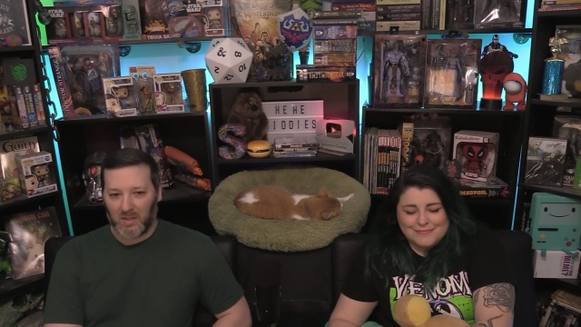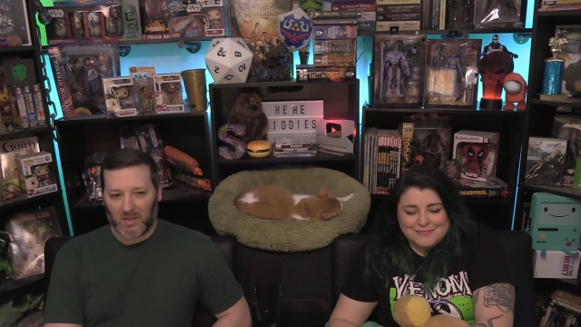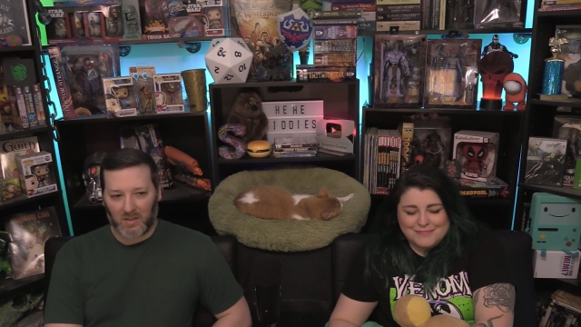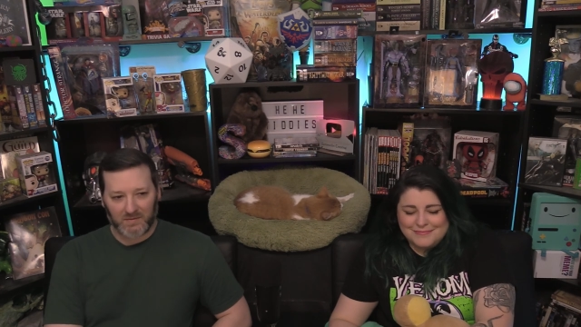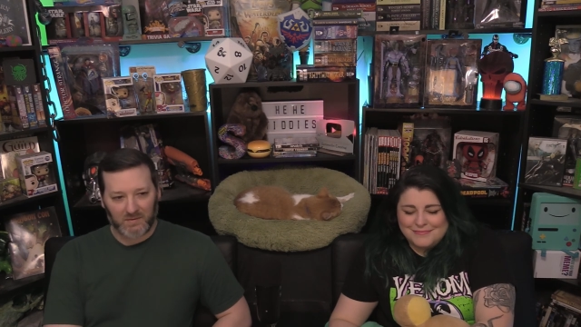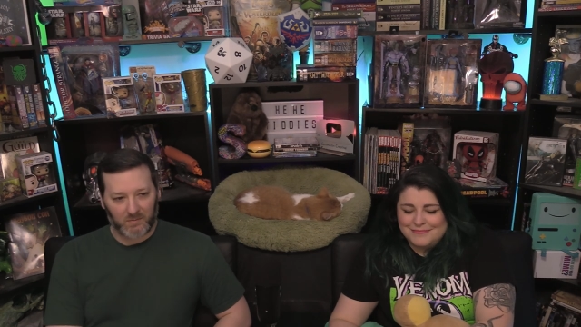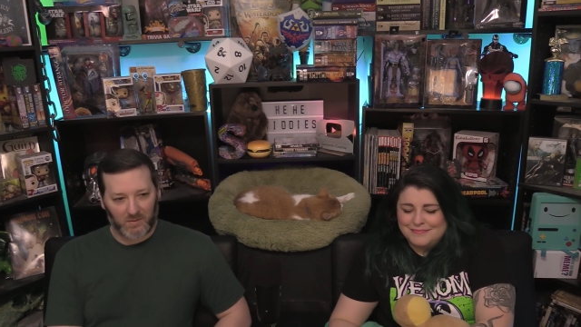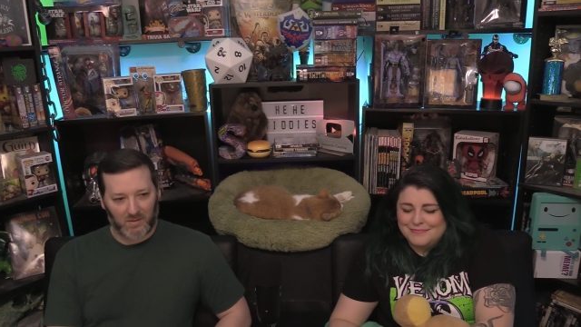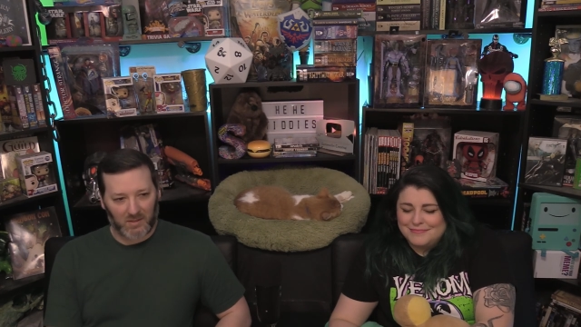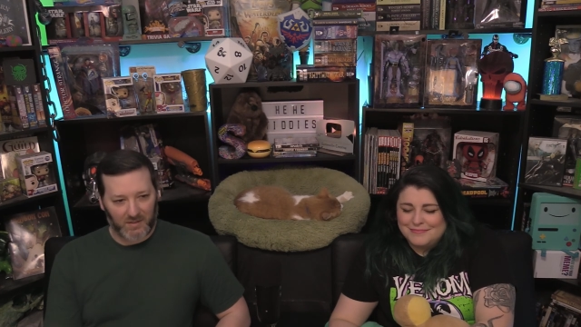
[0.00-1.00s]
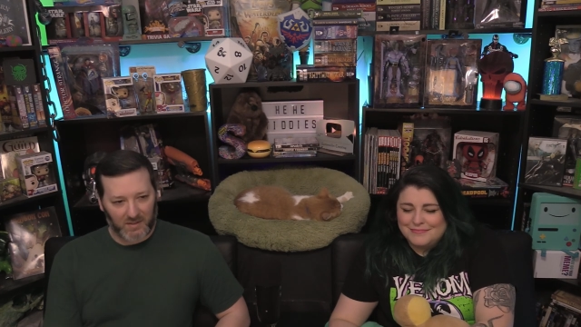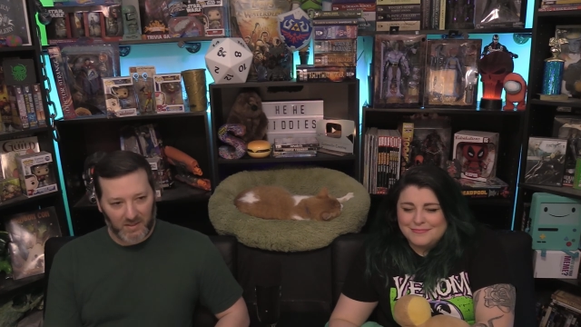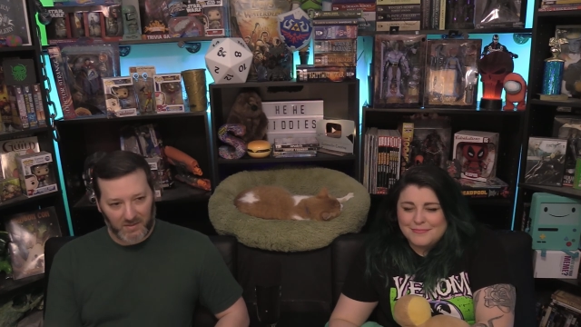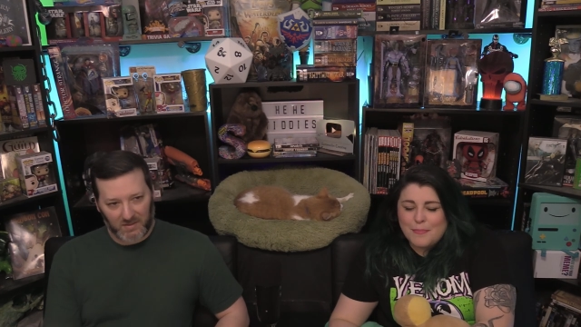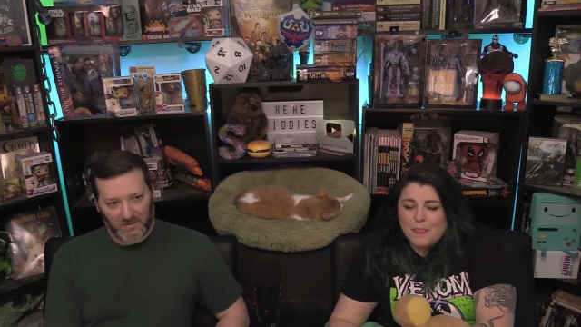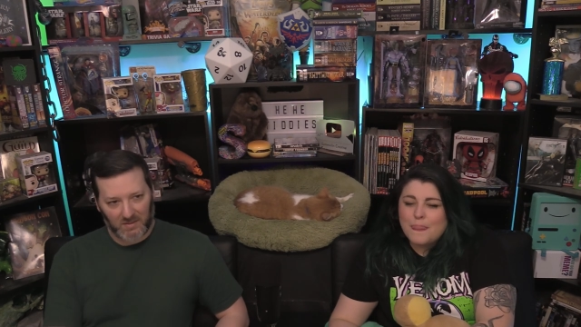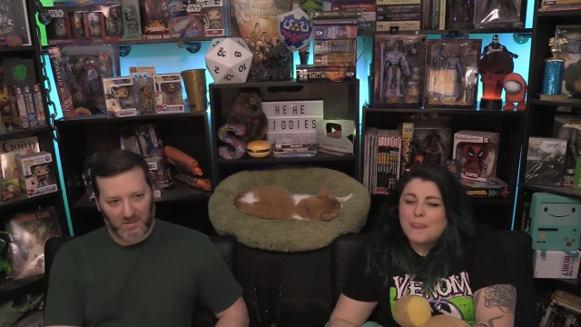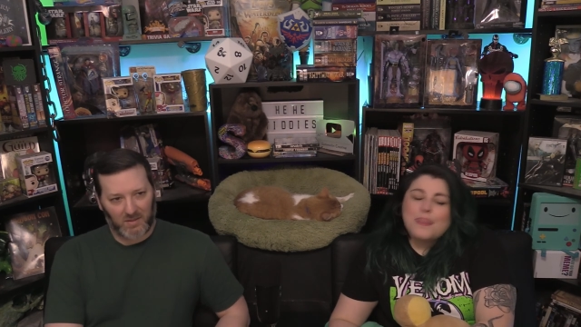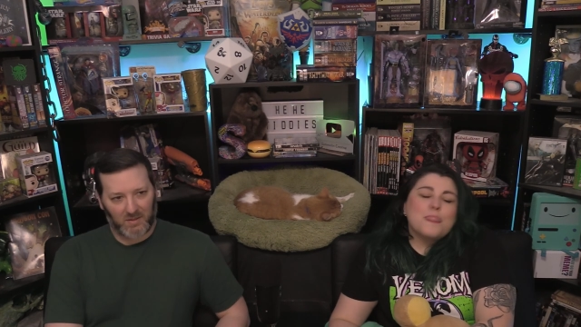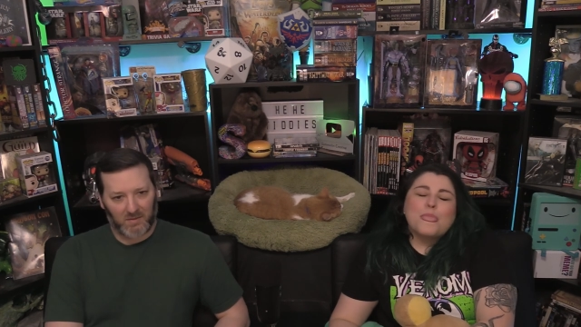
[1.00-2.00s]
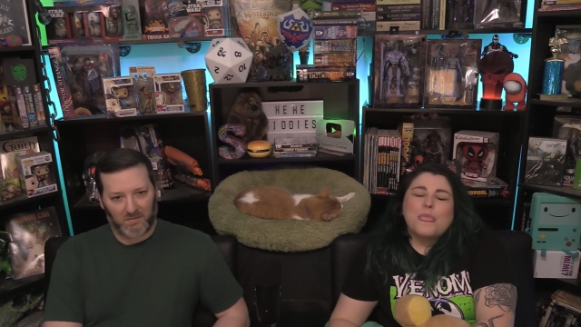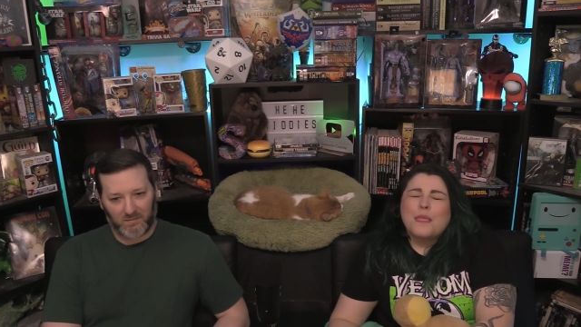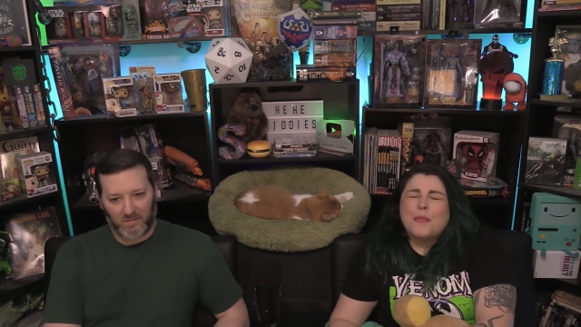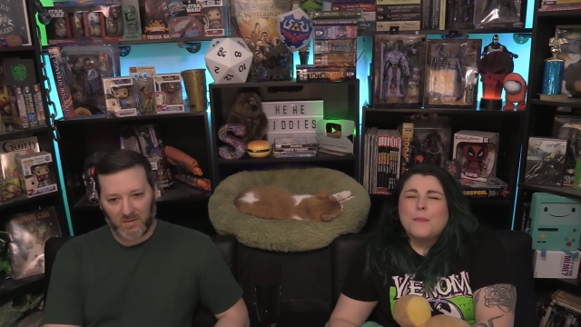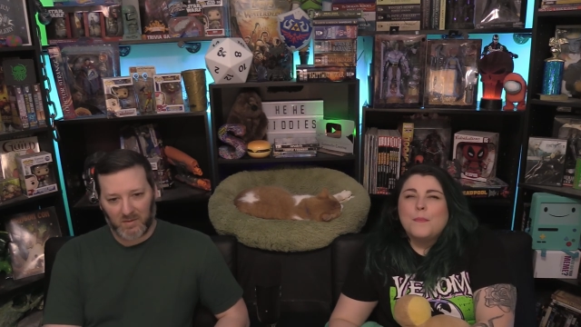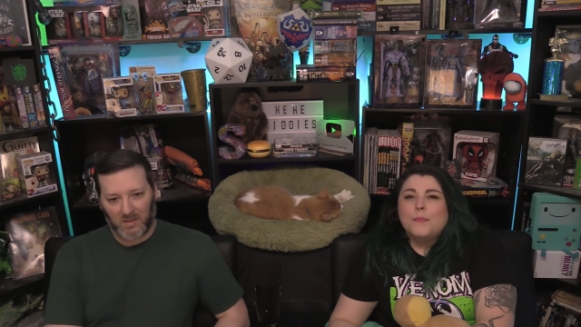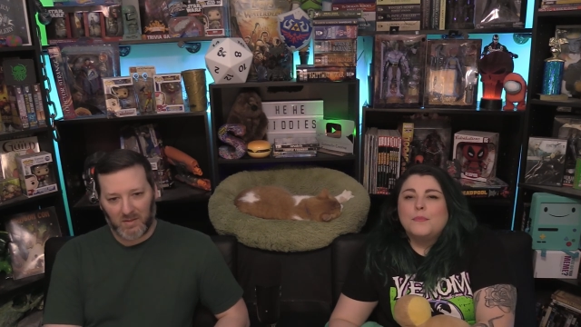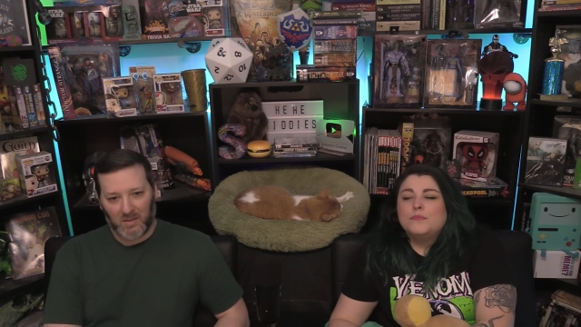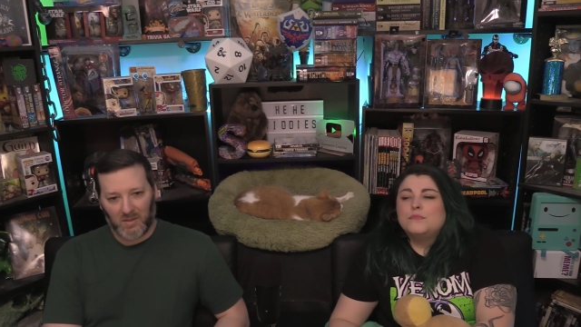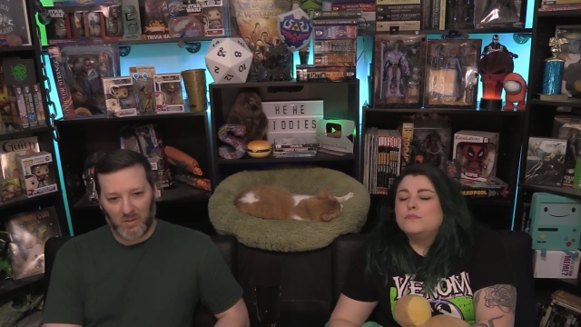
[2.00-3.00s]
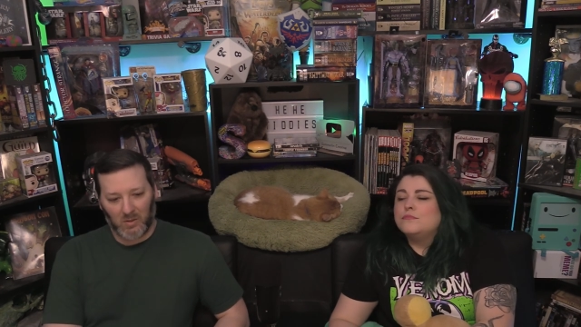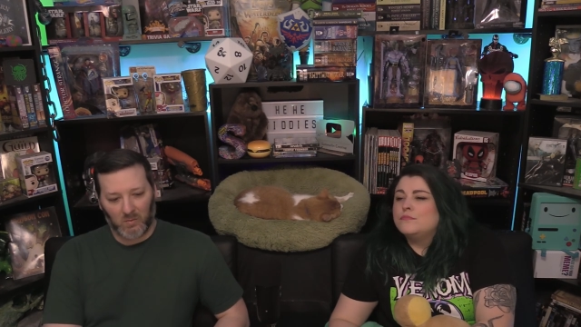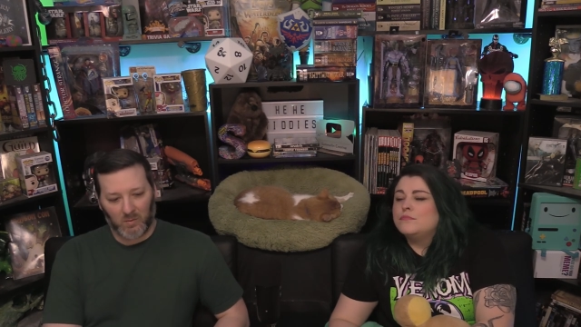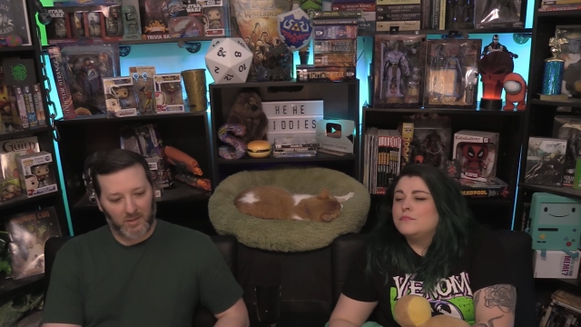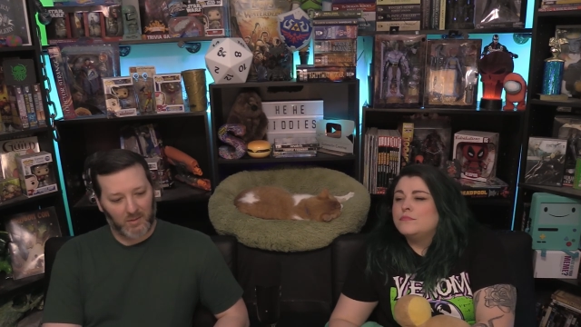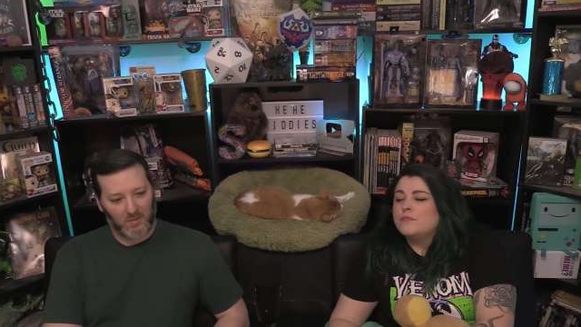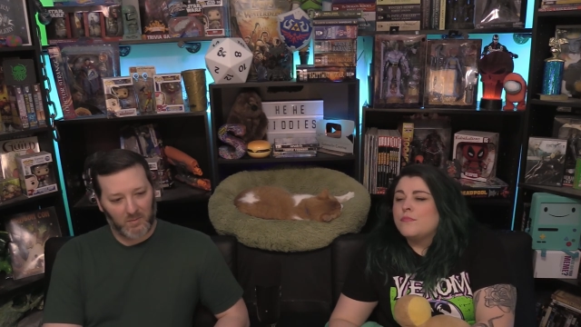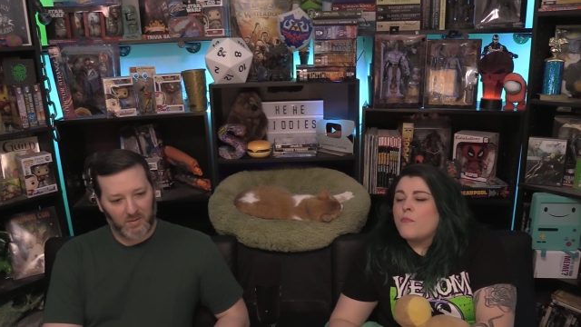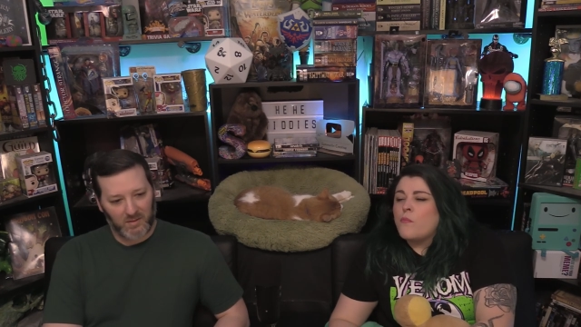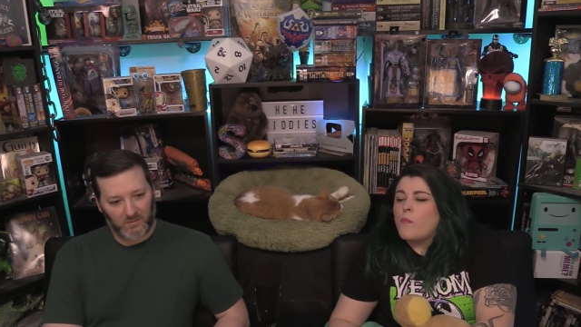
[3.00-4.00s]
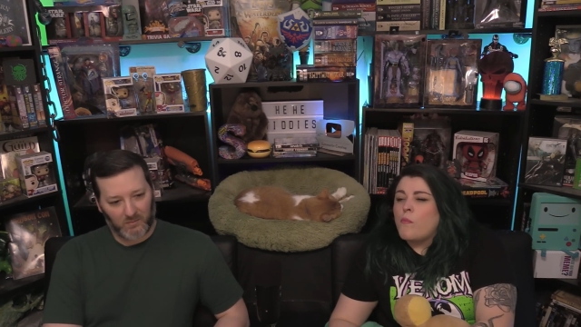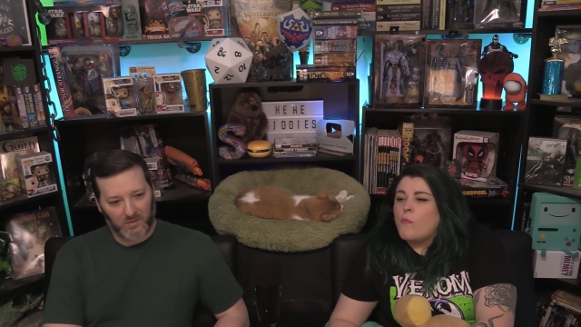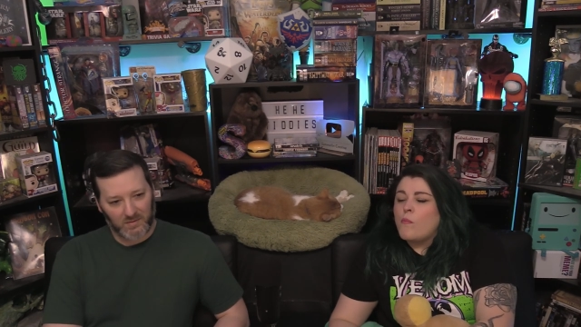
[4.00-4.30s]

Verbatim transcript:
Speaker 1: also I really like the idea of a world where